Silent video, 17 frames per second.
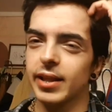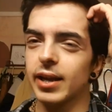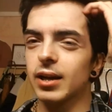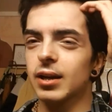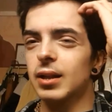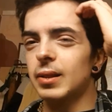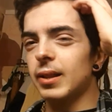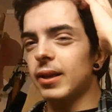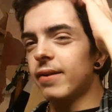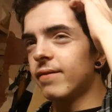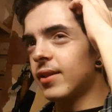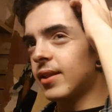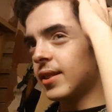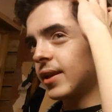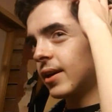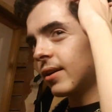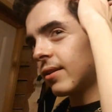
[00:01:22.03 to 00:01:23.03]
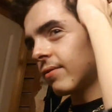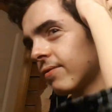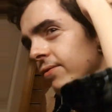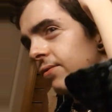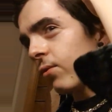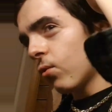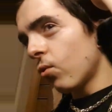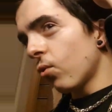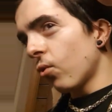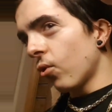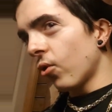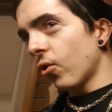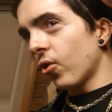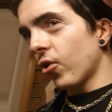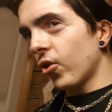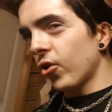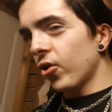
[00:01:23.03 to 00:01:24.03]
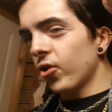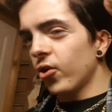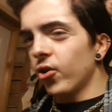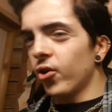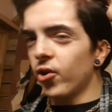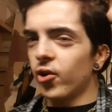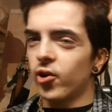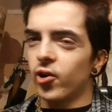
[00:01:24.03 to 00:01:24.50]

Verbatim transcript: I think I'll leave this in for